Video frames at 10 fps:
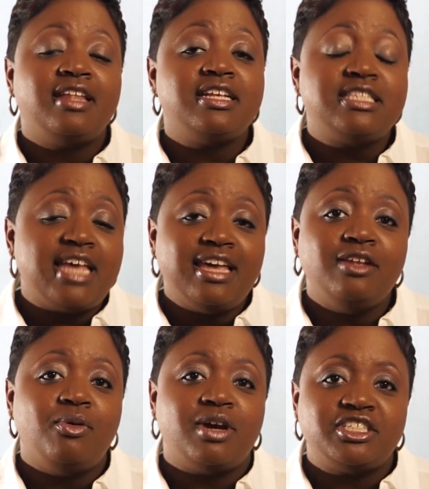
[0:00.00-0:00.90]
The
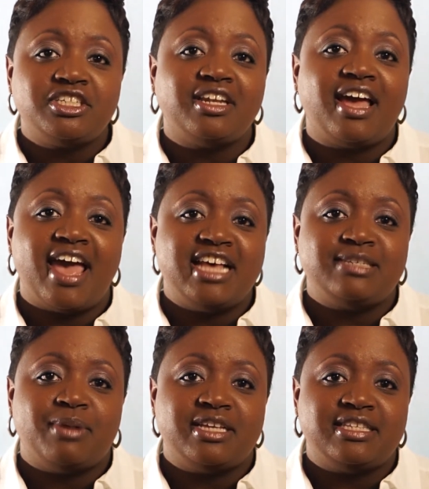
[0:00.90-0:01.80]
second question I
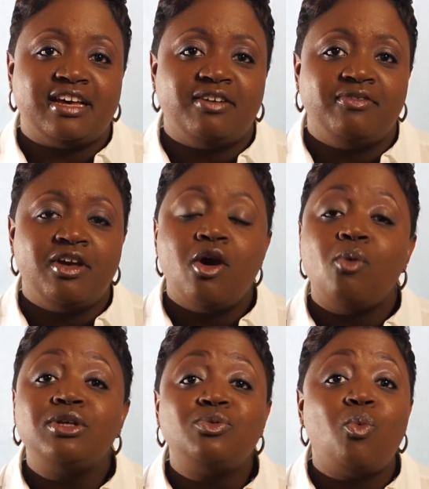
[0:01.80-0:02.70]
asked myself
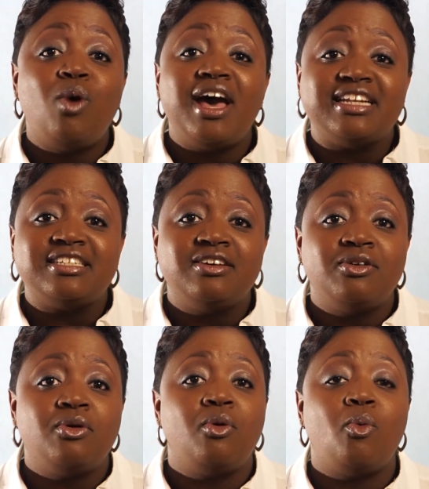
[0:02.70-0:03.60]
was what?
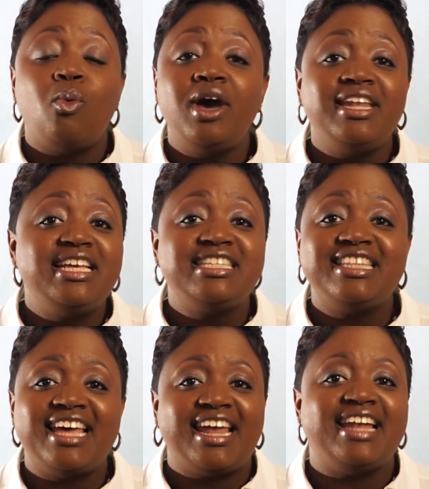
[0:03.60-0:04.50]
What is
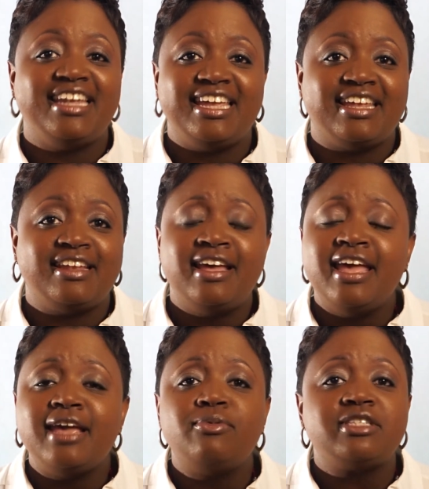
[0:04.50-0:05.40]
it that I needed?
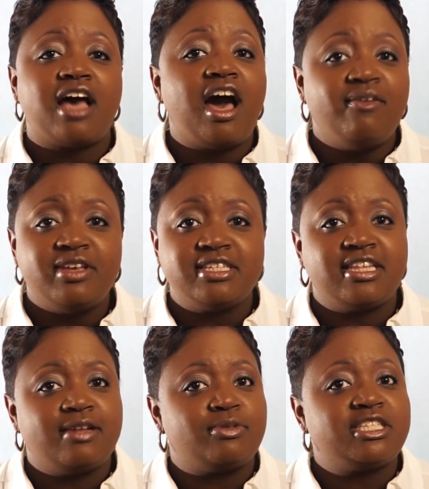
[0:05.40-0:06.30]
It was obvious
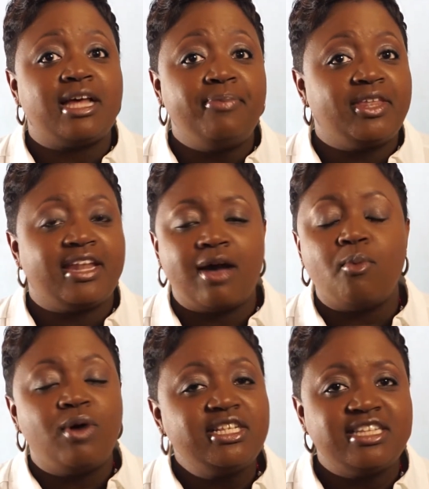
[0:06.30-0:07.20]
that it was something that I
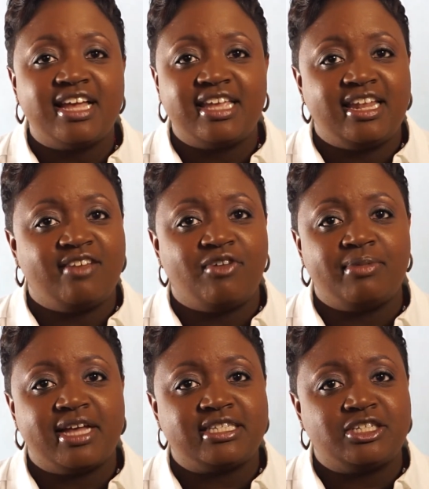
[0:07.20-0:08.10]
was not getting from
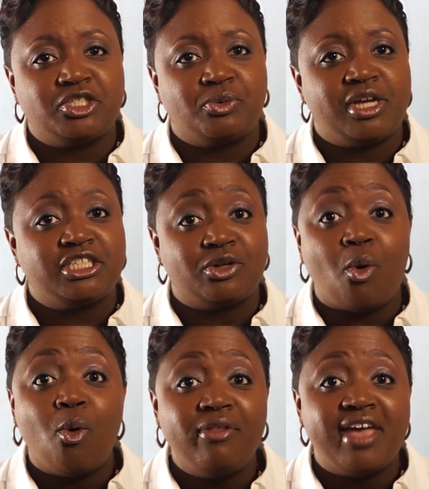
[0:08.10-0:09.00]
that situation
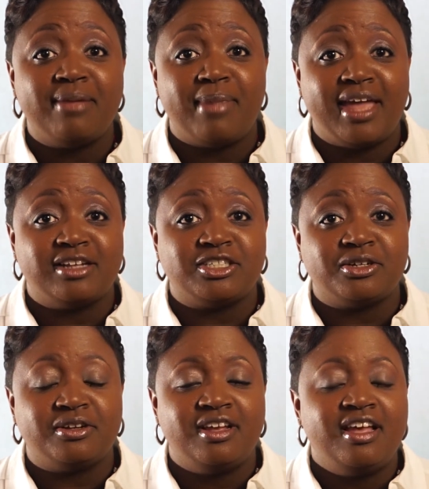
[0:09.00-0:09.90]
or that
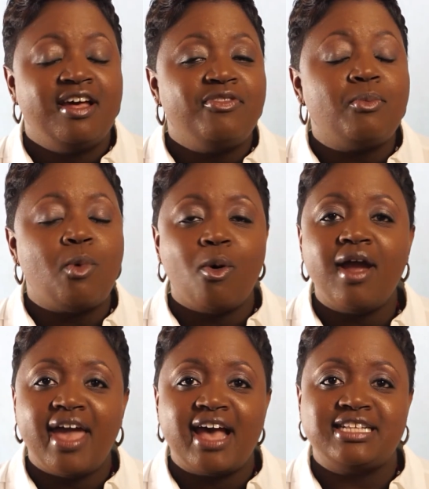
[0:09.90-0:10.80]
manager. The more
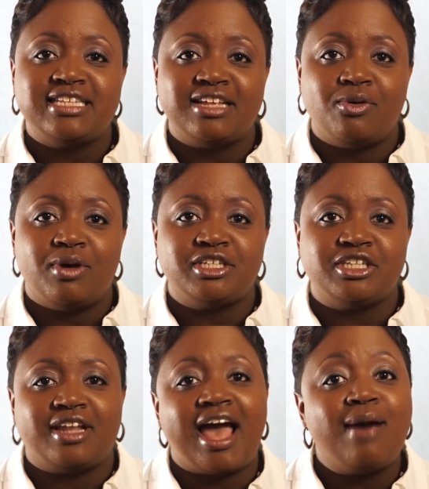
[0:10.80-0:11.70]
I asked that
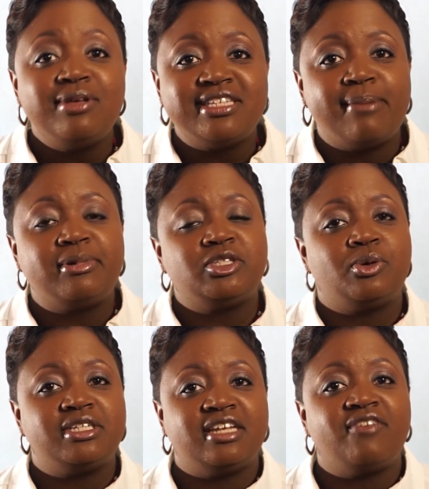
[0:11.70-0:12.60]
question, I was able
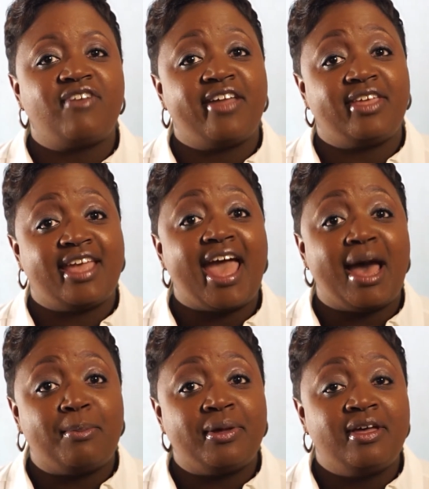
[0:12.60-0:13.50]
to identify the
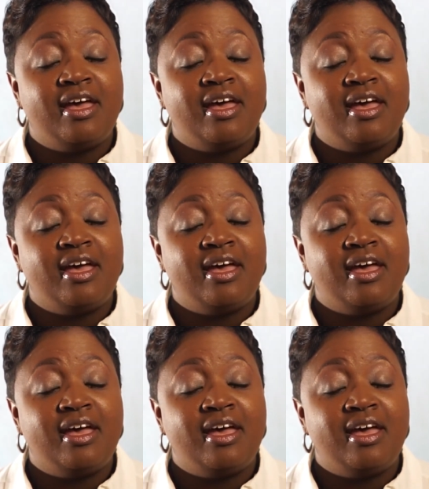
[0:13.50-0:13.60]
gap.